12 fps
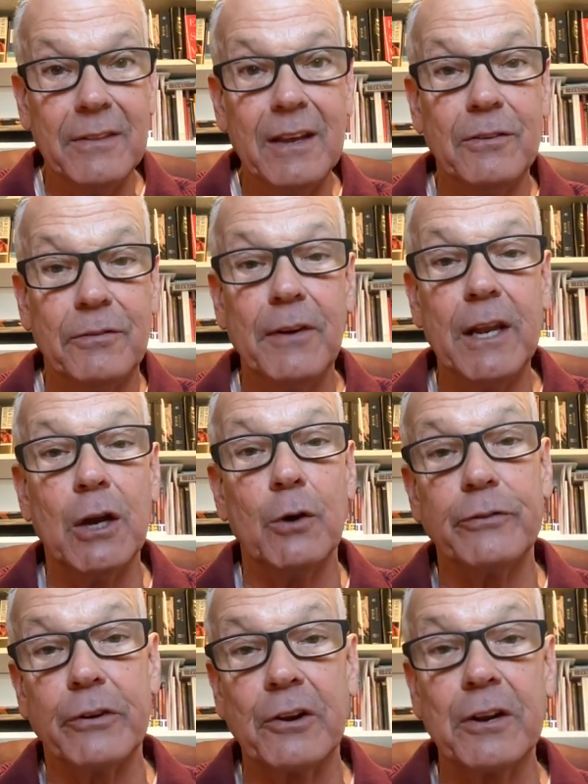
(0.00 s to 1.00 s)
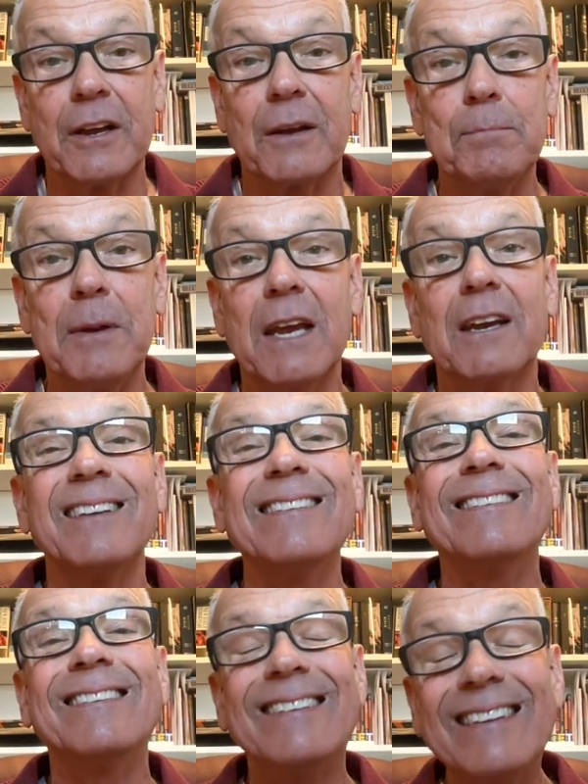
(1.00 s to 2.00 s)
these videos are going to be
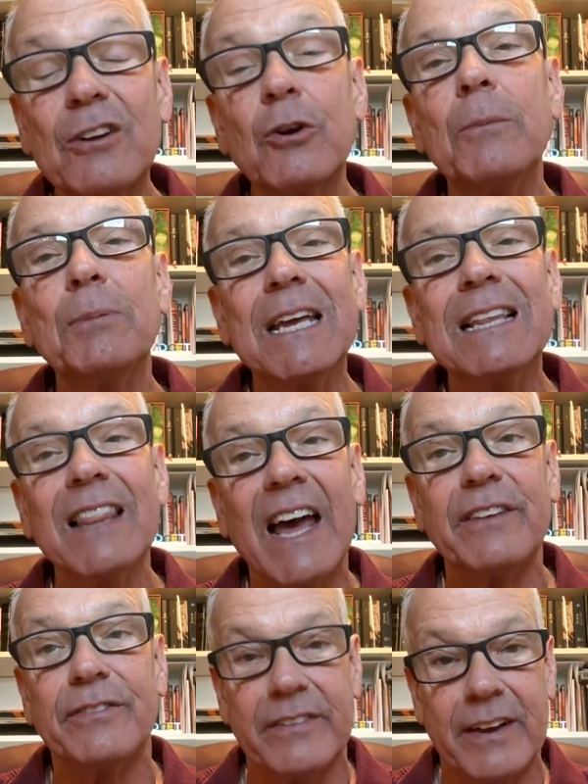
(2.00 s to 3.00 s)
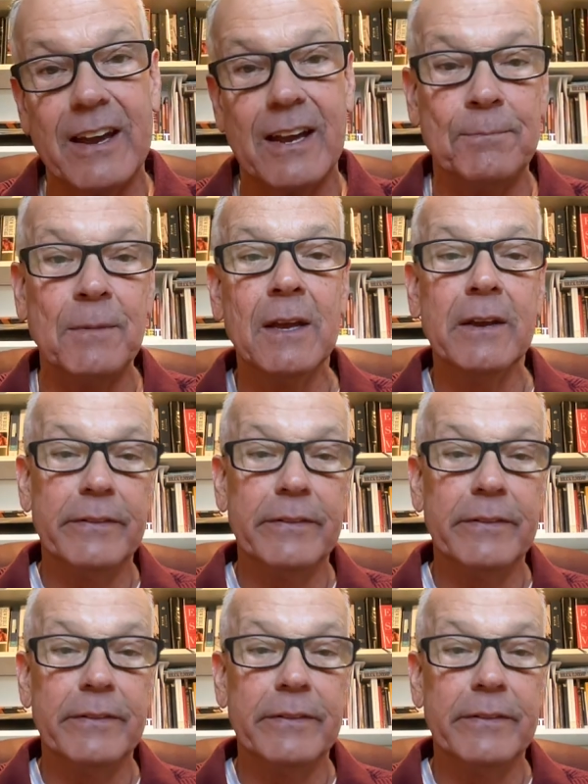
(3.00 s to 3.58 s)
considerably less time